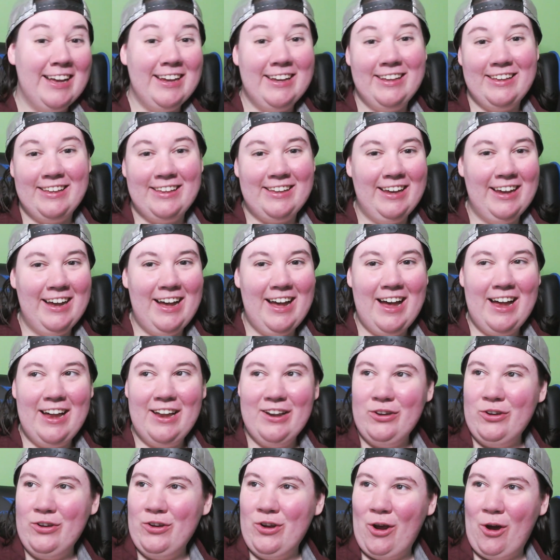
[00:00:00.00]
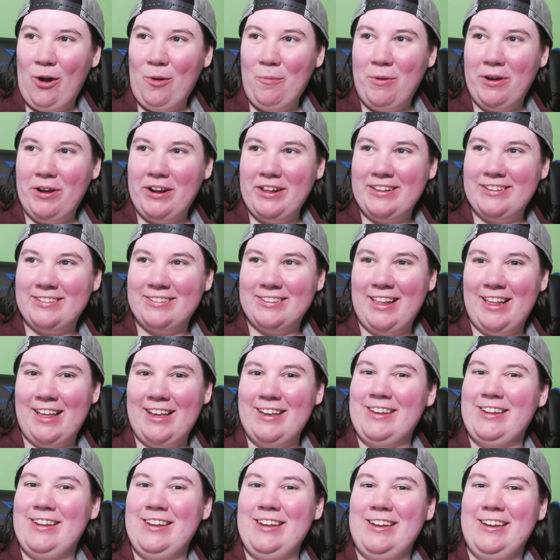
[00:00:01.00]
Yeah, nobody's
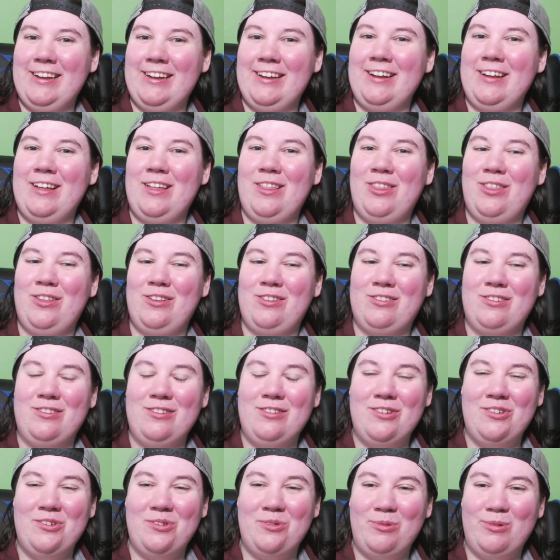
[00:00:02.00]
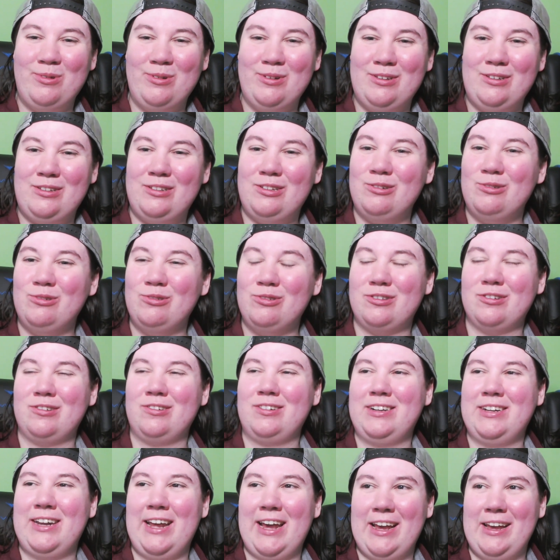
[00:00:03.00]
liking this new
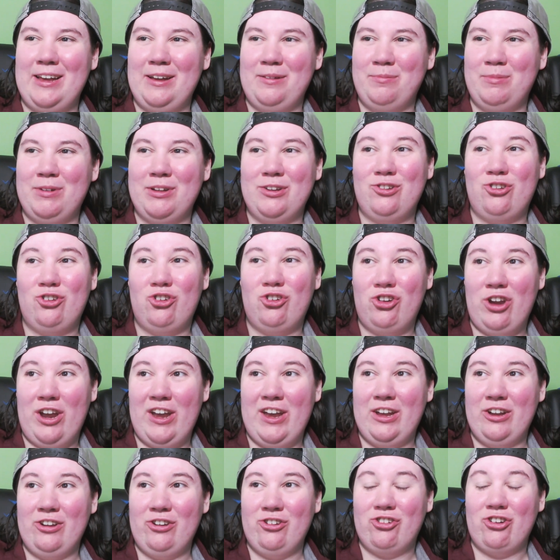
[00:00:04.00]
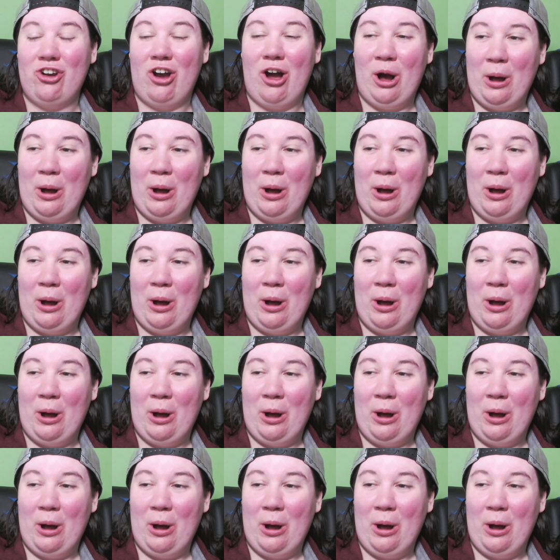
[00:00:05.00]
username change